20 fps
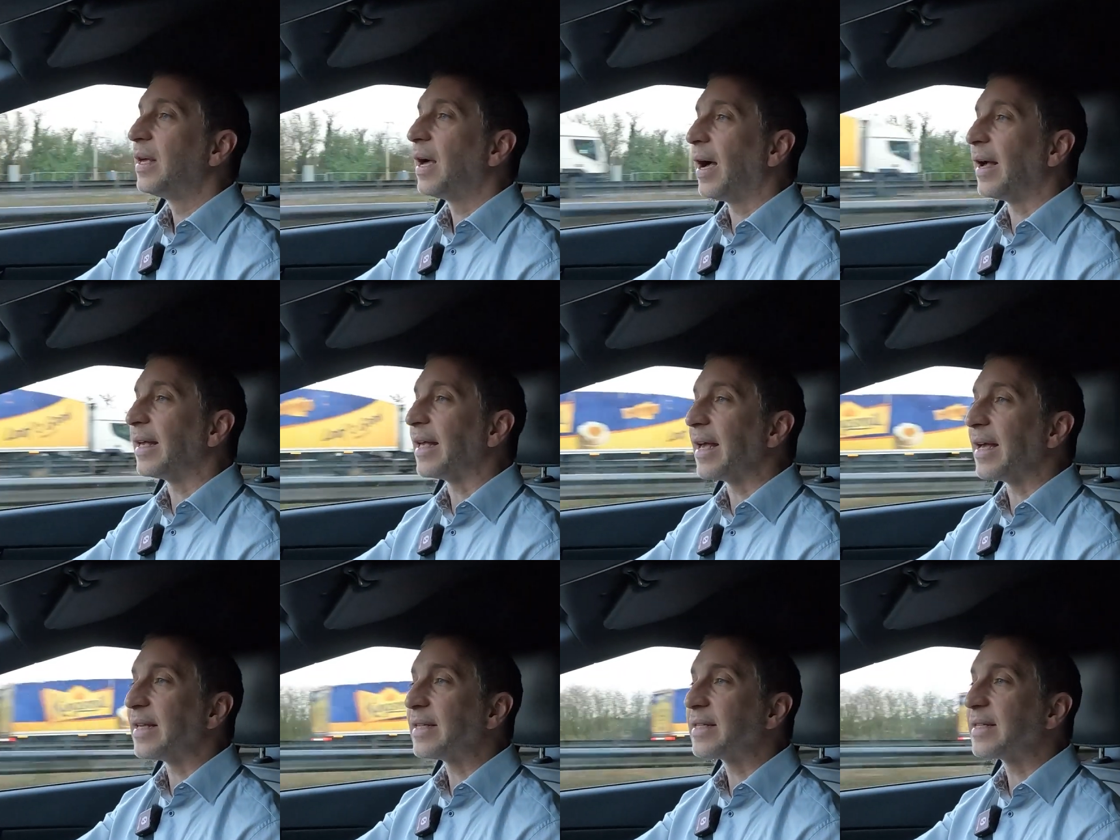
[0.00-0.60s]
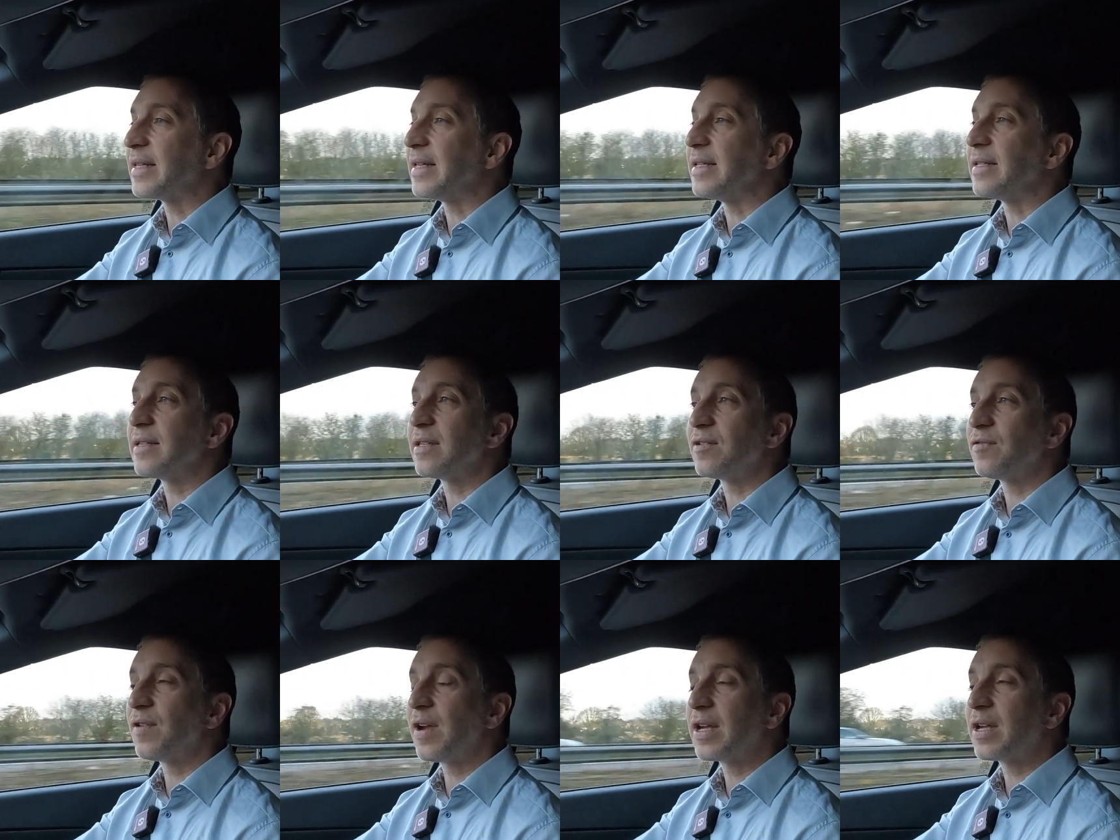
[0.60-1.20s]
I guess,
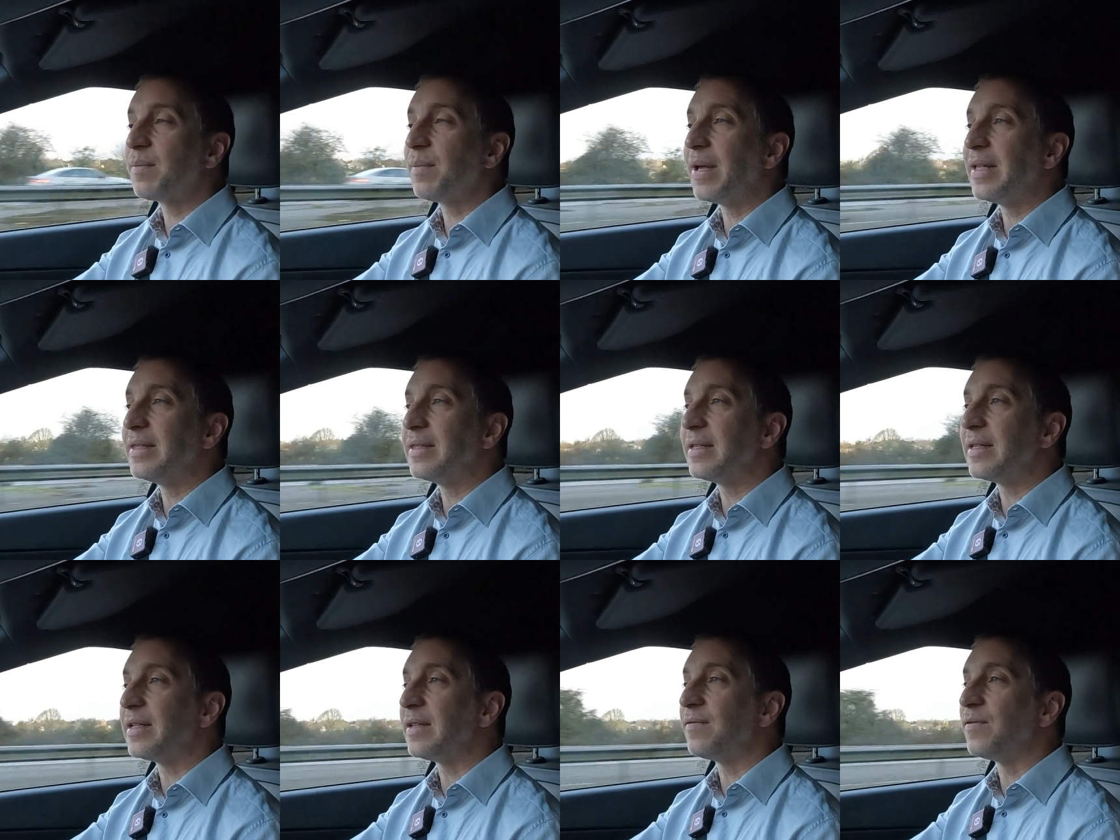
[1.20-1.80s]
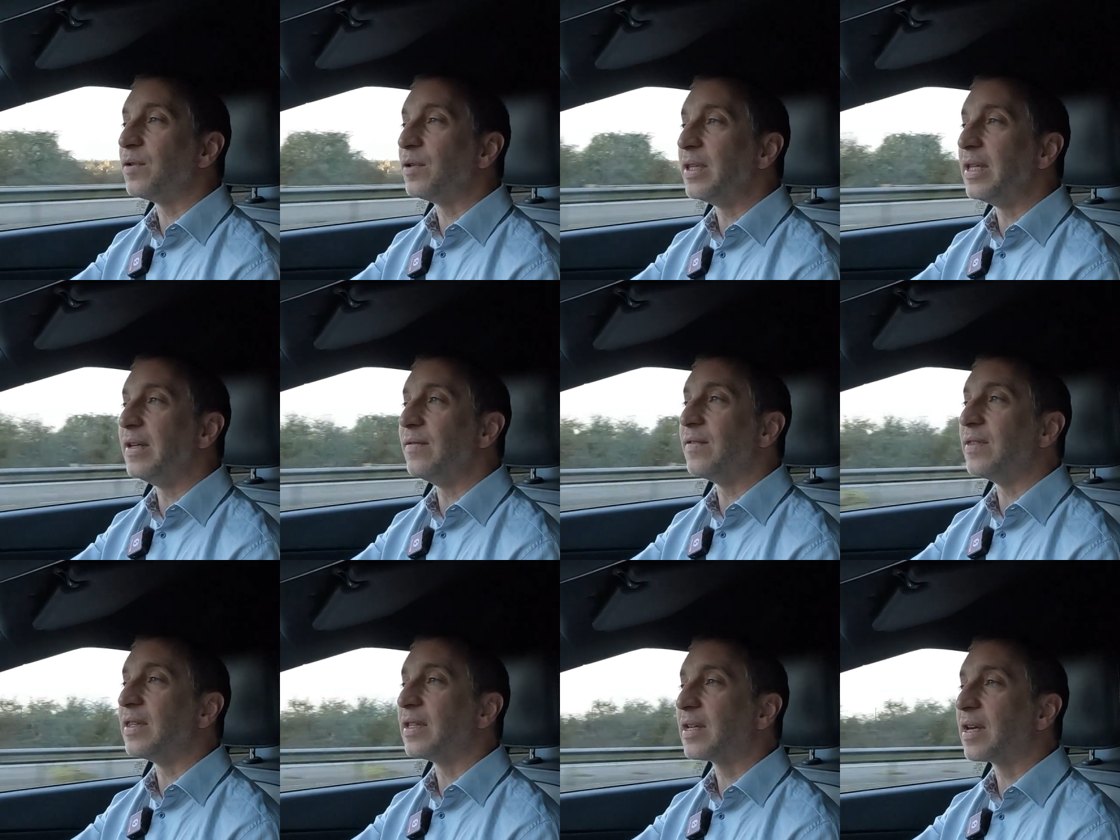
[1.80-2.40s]
is it's recommended if you're
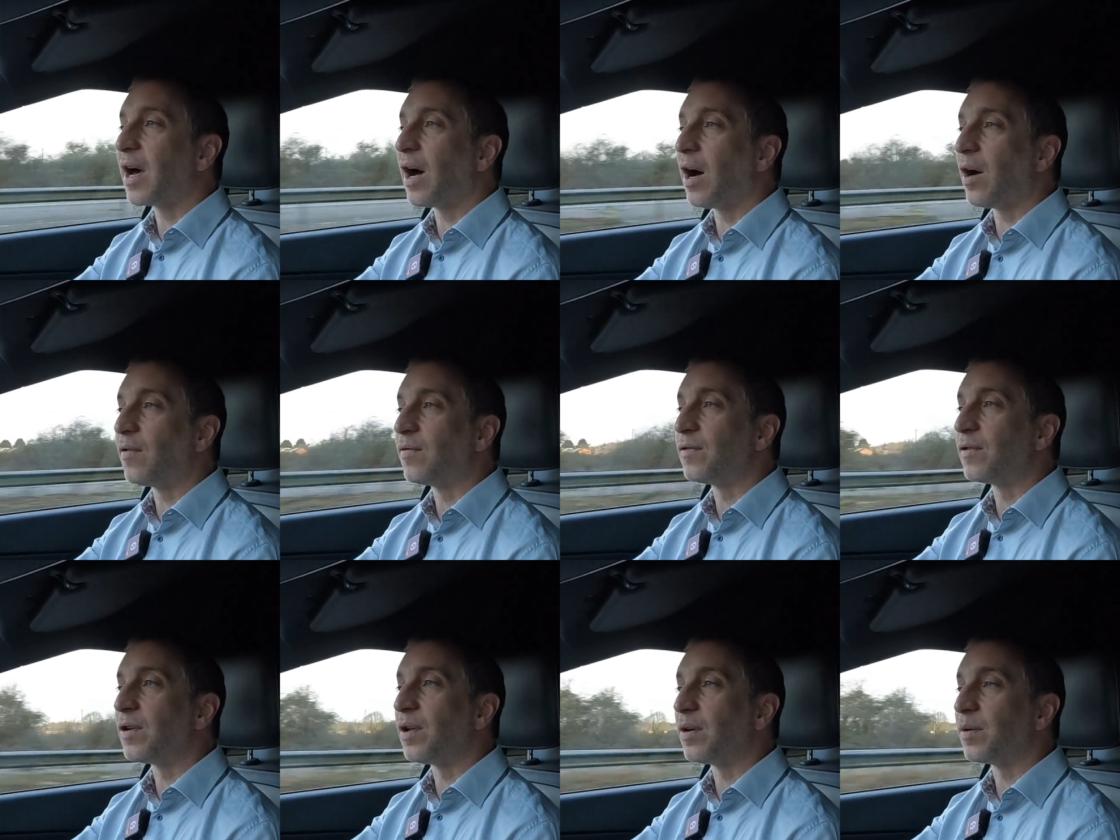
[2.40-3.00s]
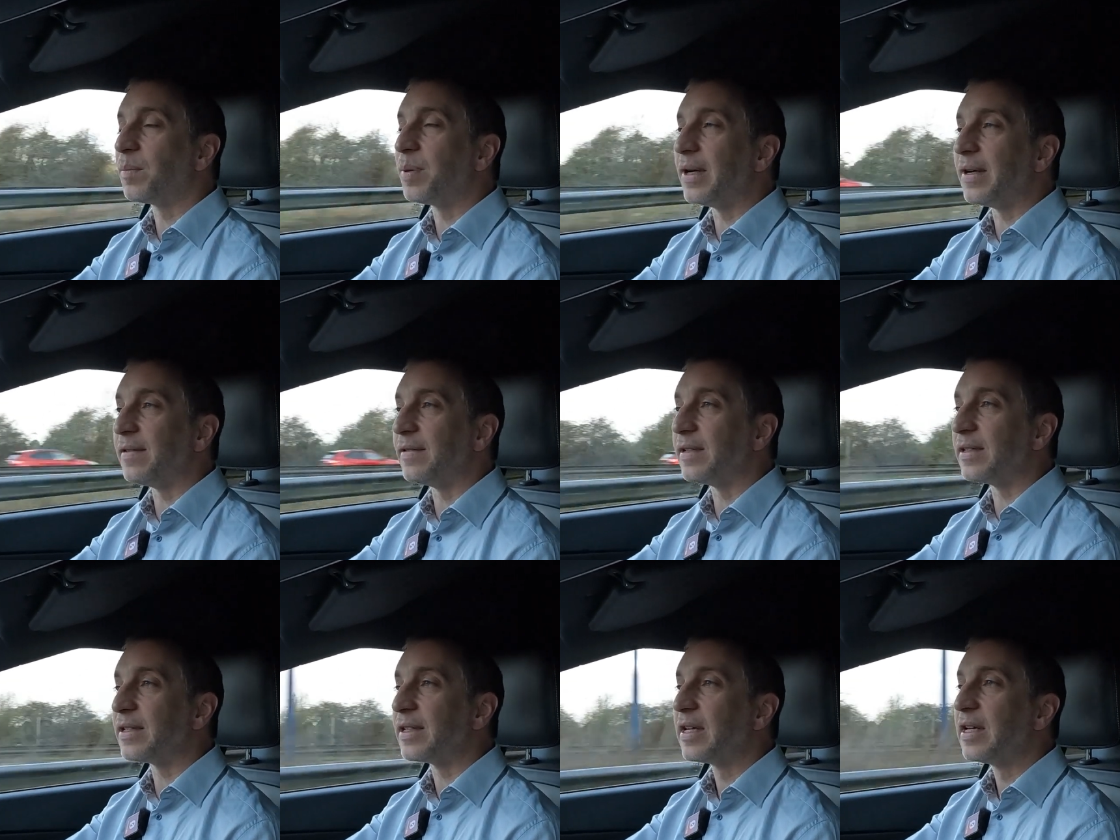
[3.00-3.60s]
leaving the car for a long
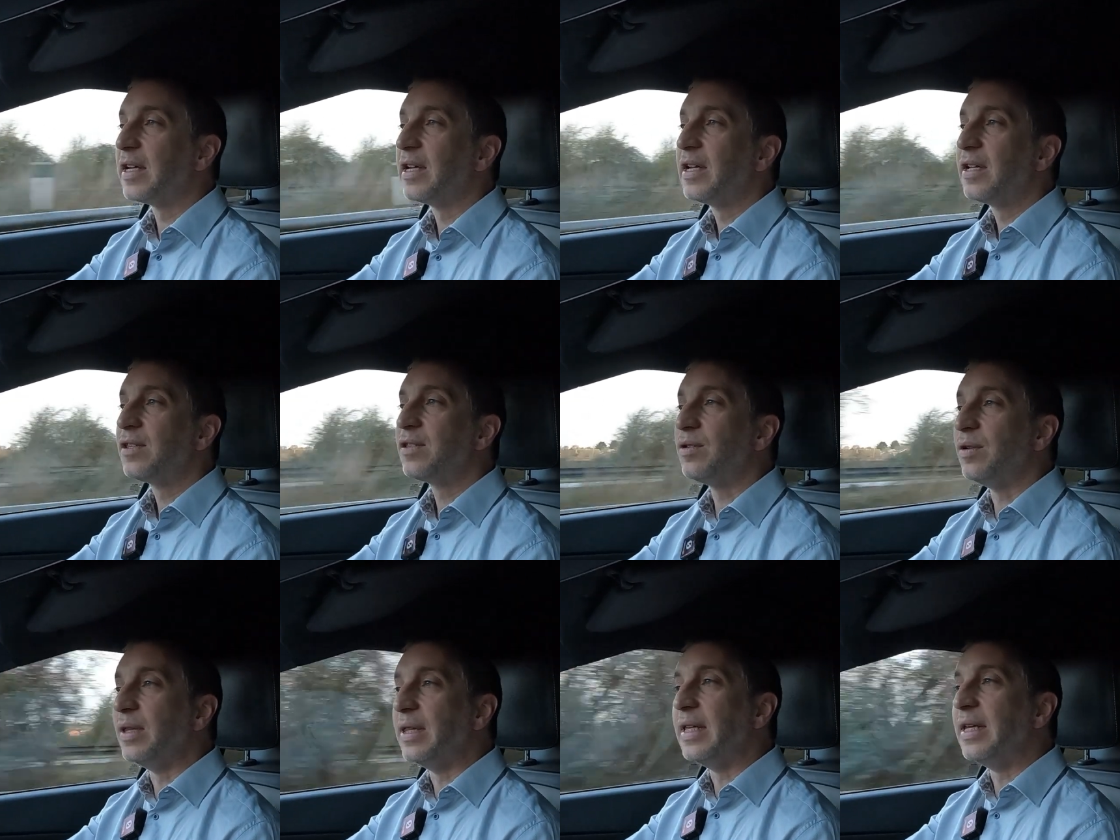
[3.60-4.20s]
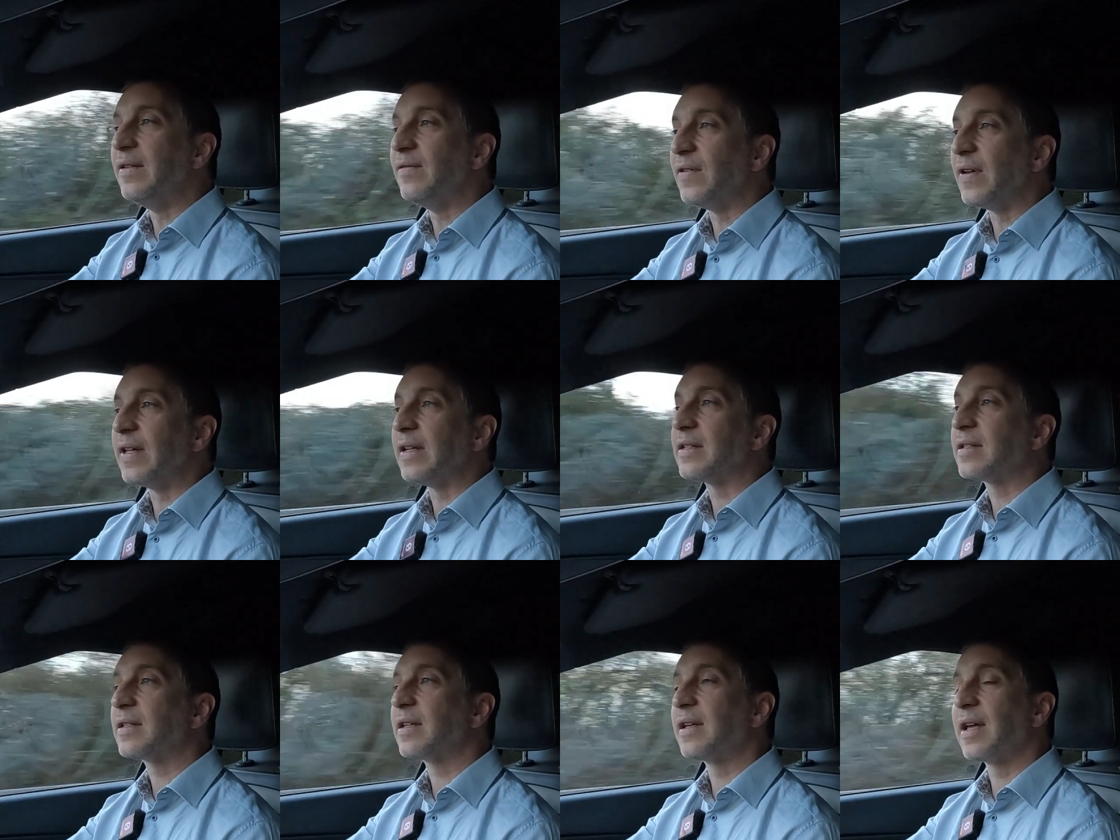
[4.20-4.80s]
period to leave
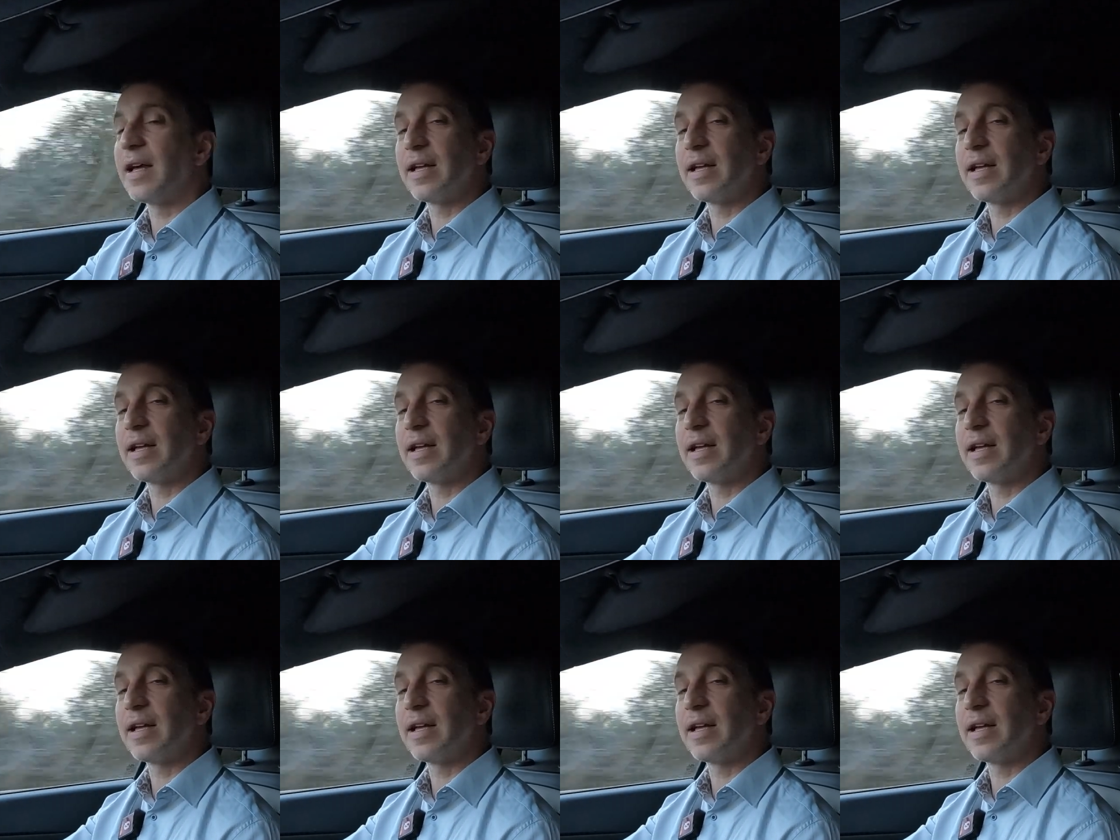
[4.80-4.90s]
it